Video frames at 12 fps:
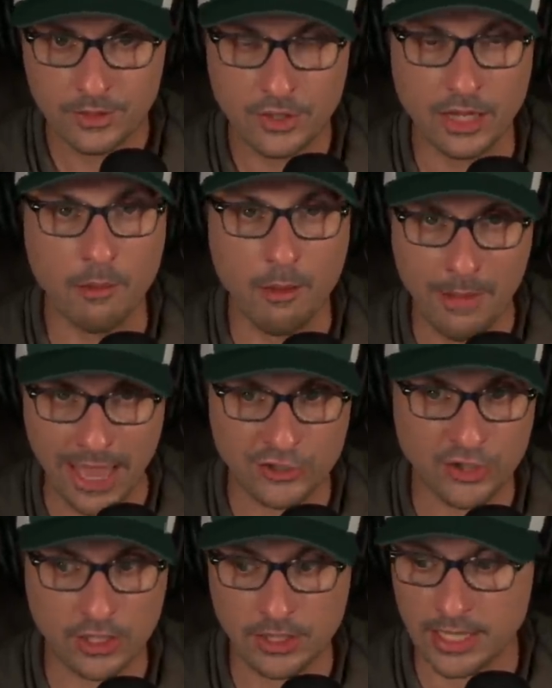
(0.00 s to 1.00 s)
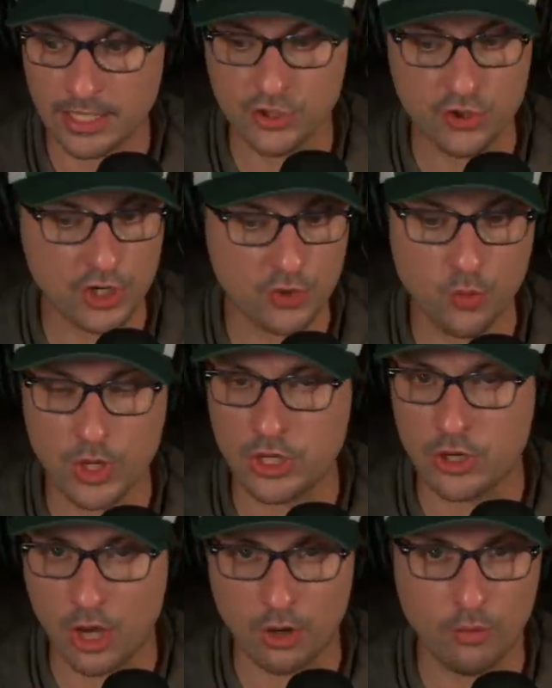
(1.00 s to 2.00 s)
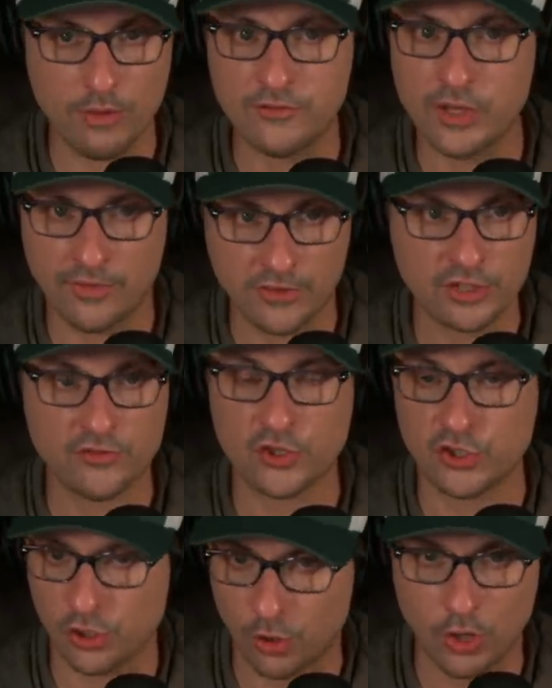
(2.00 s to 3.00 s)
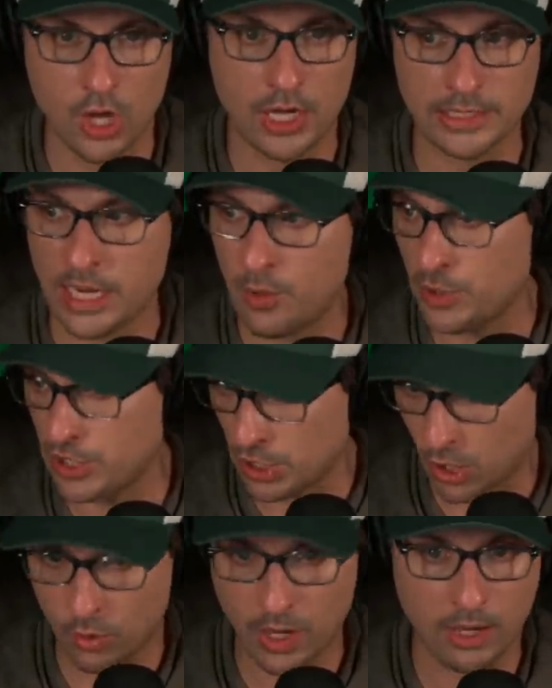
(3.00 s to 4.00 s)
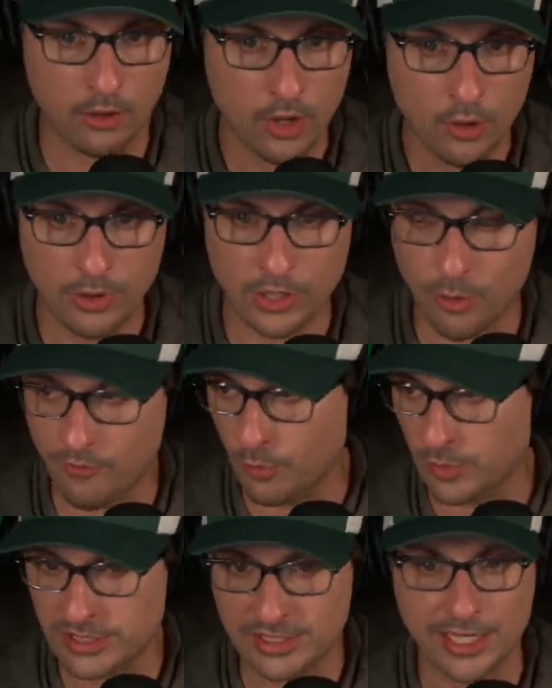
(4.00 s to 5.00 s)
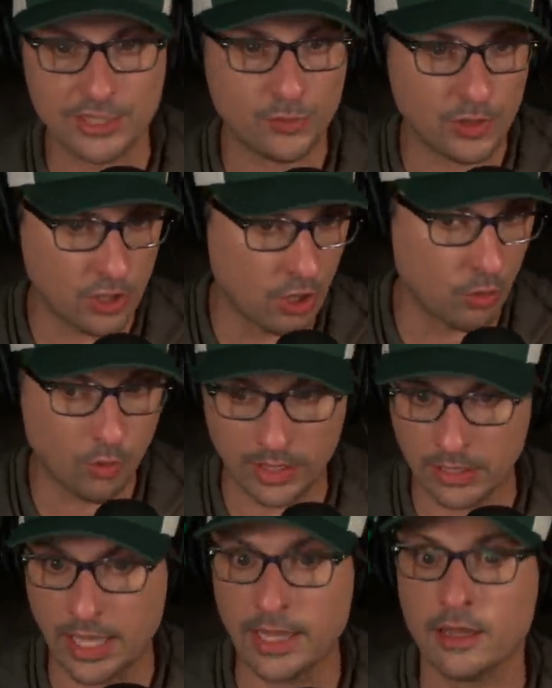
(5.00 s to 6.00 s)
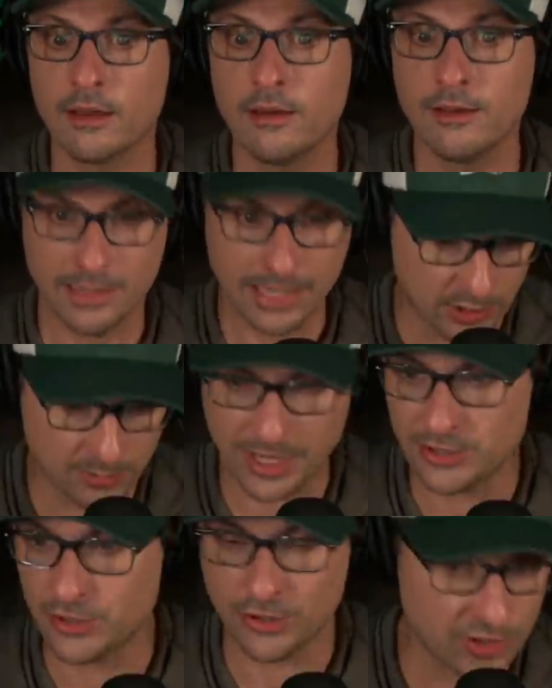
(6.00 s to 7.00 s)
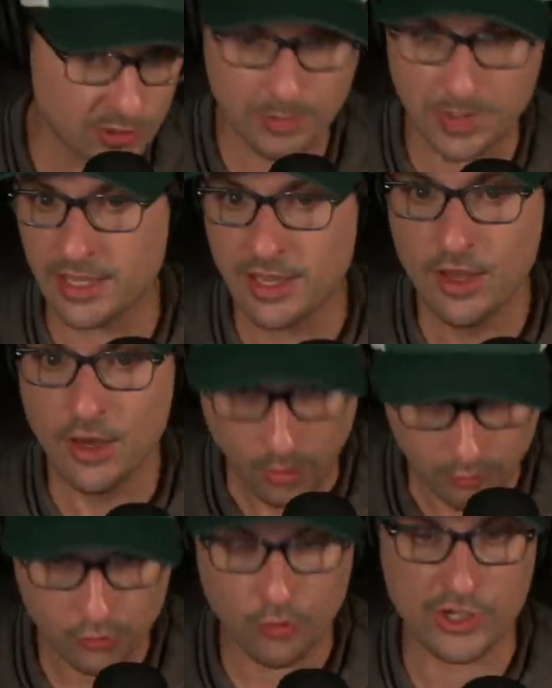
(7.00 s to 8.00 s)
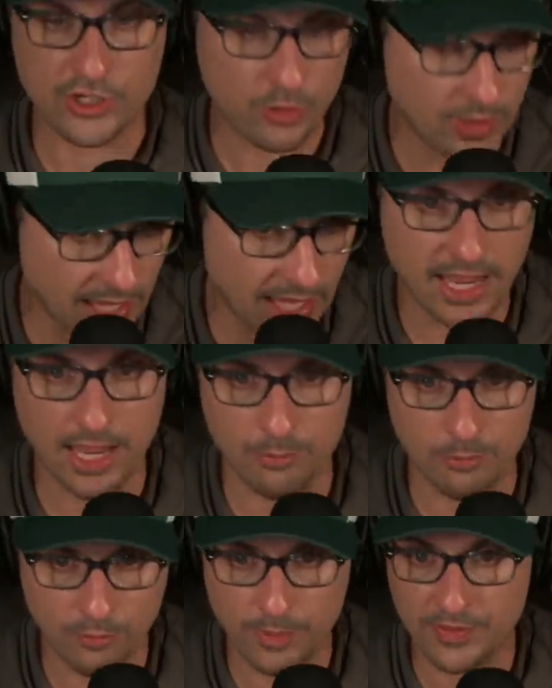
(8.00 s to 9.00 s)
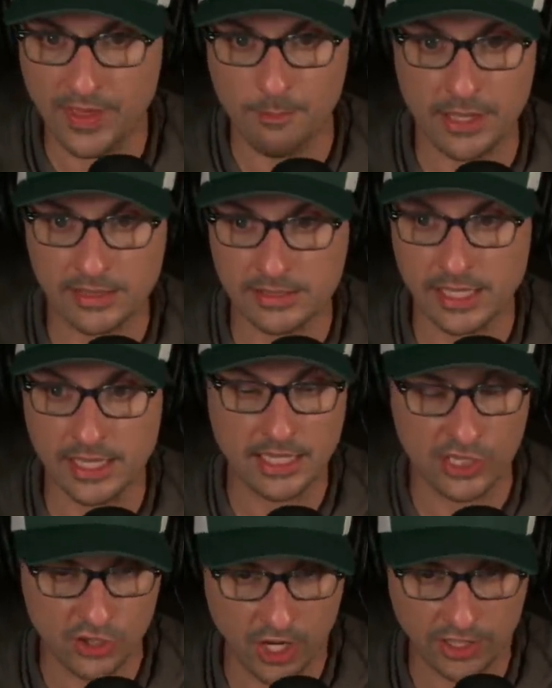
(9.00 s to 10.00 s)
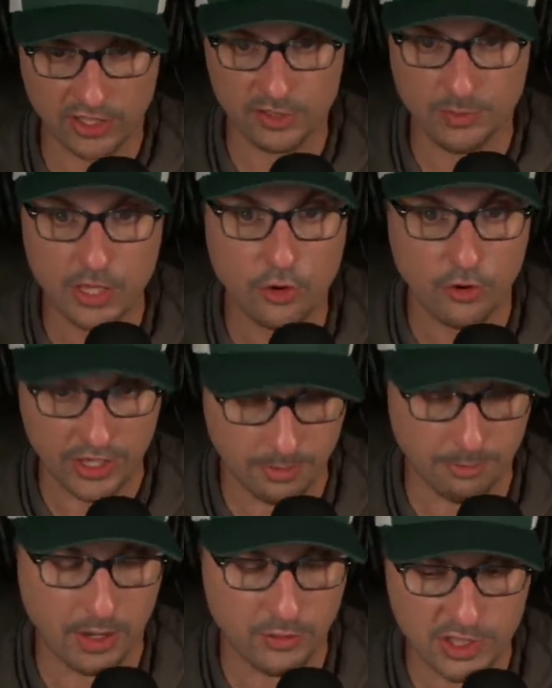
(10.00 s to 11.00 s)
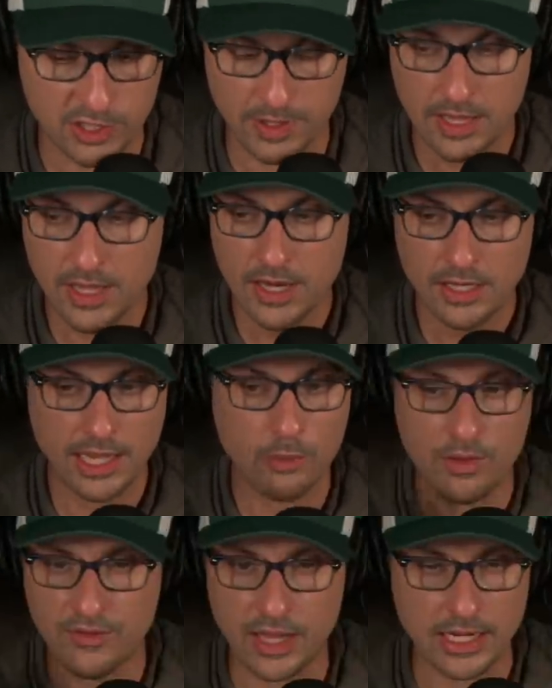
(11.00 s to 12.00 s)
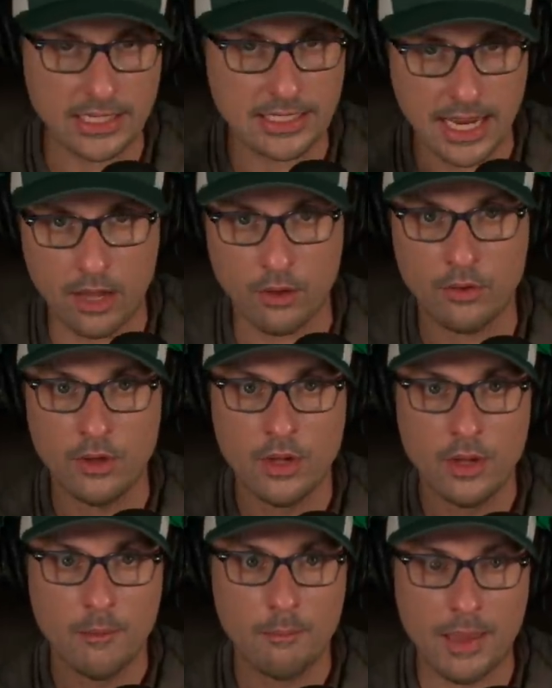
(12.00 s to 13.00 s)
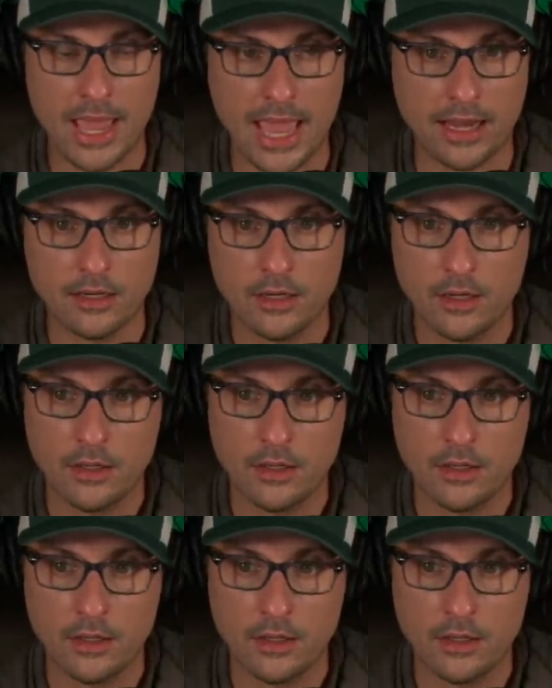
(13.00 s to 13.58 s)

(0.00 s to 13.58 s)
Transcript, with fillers: Talk about magic. Like, it's just, we know, we've done this for so long now. We know how, we know everyone's ticks. We know when, like, now's my turn to speak. Oh, Troy's doing that head movement. That means, like, he's not going to speak or he's about to speak. Like, we've got it down pat.